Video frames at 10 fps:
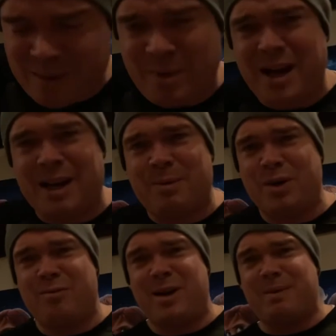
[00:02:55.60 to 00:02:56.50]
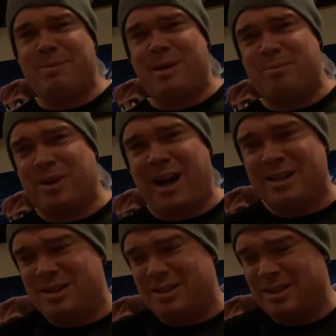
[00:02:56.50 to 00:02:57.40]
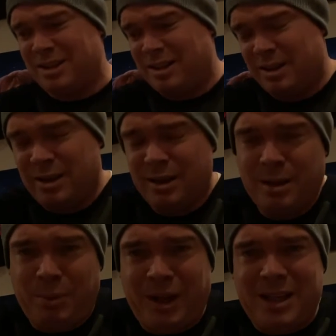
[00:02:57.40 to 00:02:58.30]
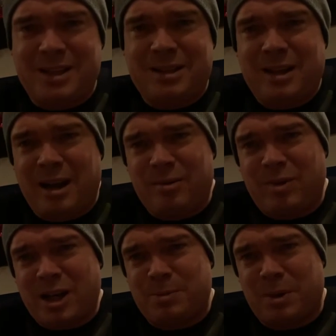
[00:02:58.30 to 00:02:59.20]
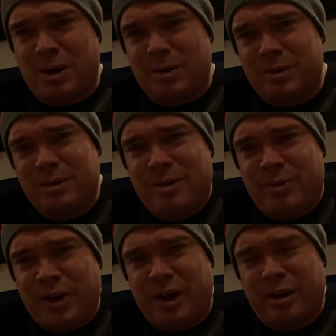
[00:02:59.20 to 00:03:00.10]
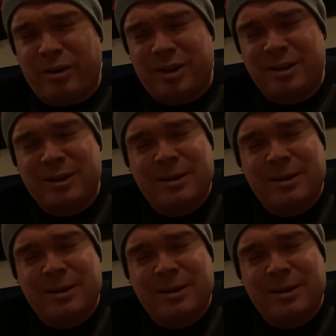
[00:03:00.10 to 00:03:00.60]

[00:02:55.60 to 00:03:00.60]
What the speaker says: the band, I'm going to recommend Brian's place out in Roxborough, the Hearth.